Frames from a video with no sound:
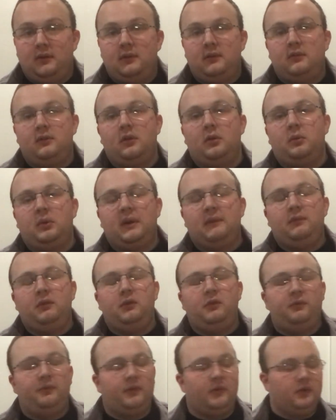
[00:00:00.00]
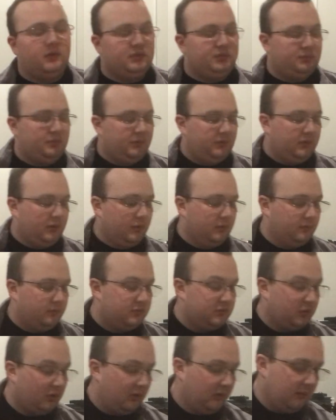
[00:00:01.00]
So whenever you first are
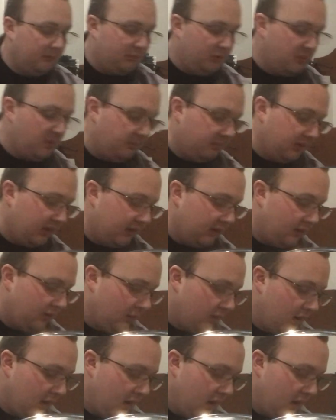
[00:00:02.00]
starting a tuba player,